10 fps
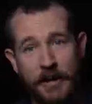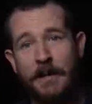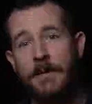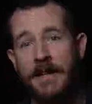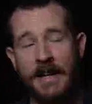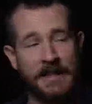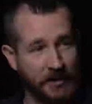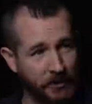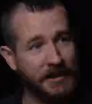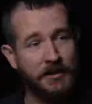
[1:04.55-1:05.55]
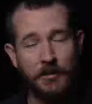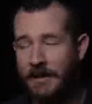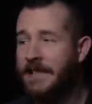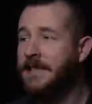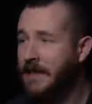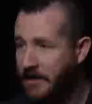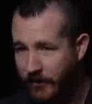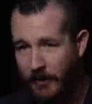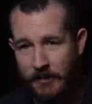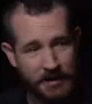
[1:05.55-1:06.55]
Payman has agreed to release us
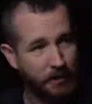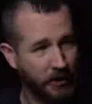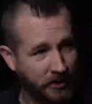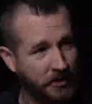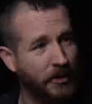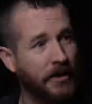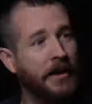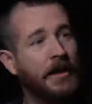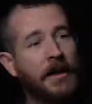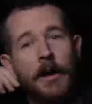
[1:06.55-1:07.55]
from this purgatory,